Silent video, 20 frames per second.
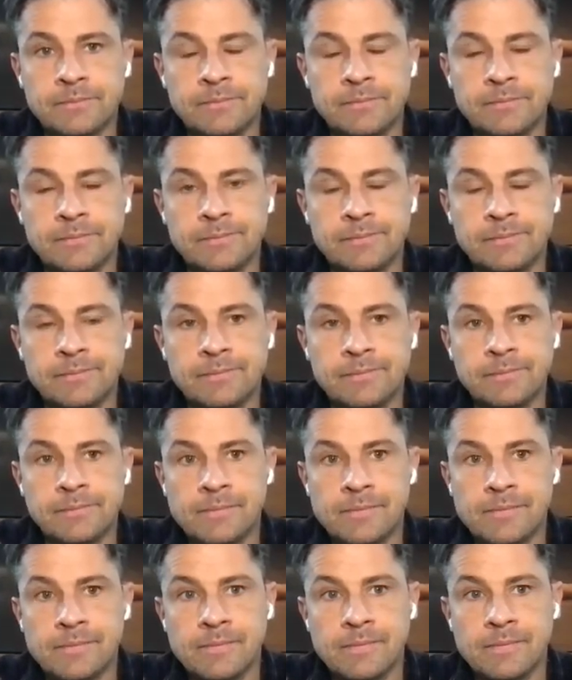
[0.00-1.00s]

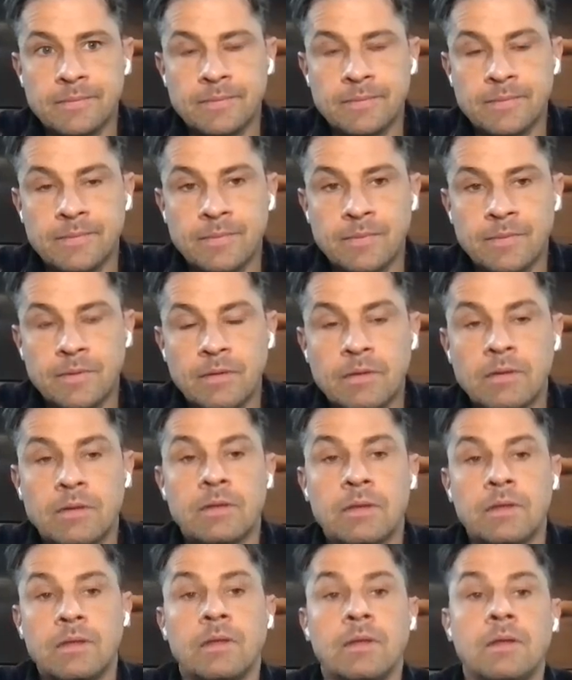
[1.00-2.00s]

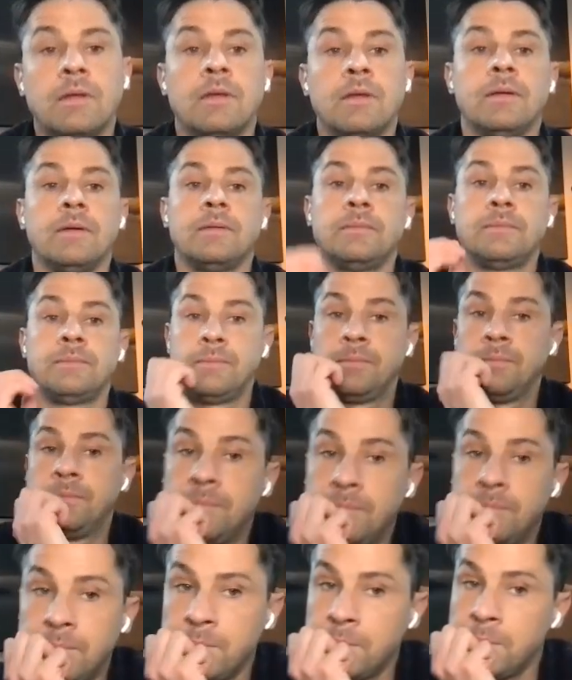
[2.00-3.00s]

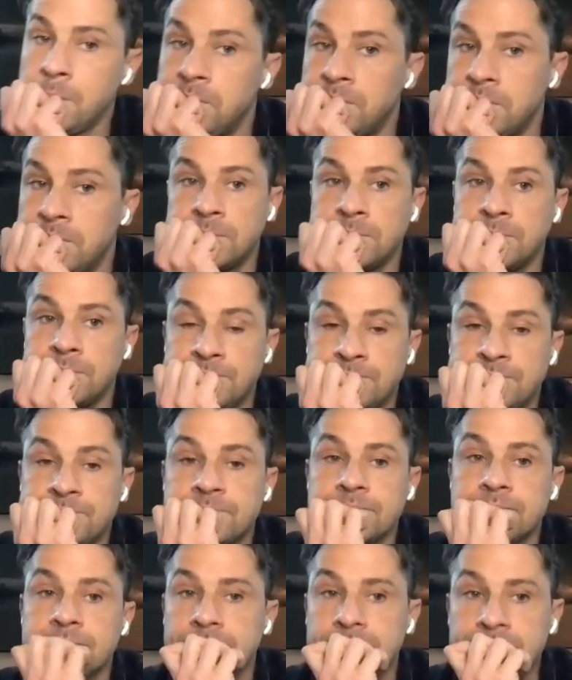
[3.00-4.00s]

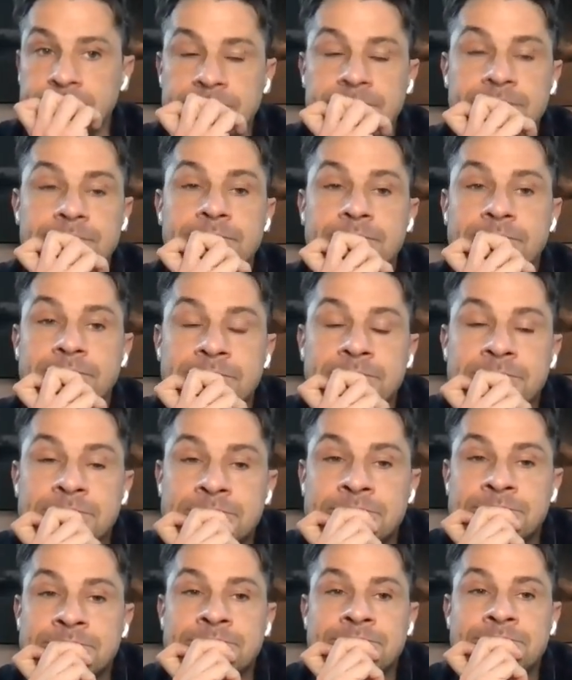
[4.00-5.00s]

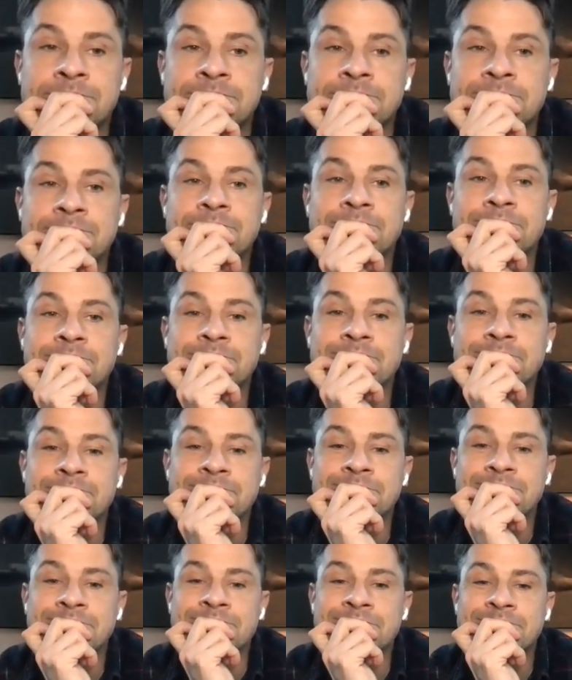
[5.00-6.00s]

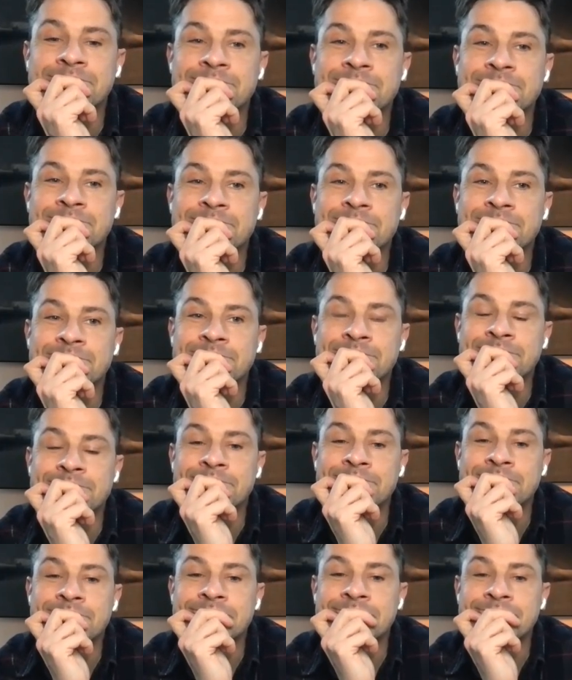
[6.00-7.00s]

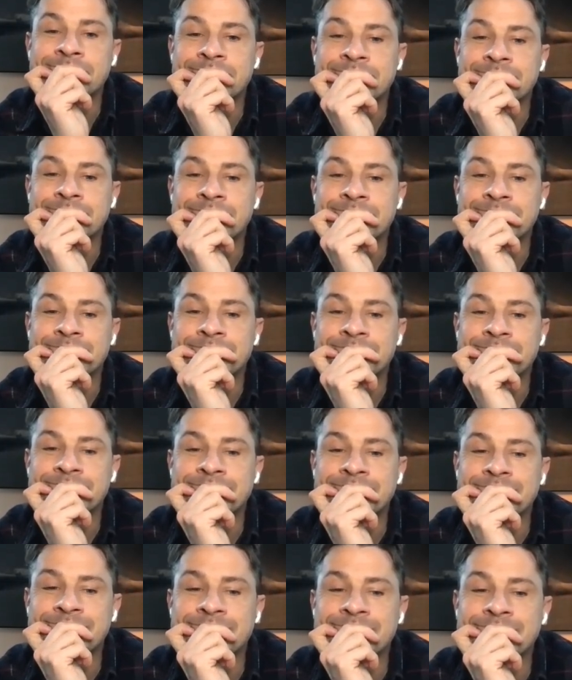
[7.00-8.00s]
This person isn't speaking.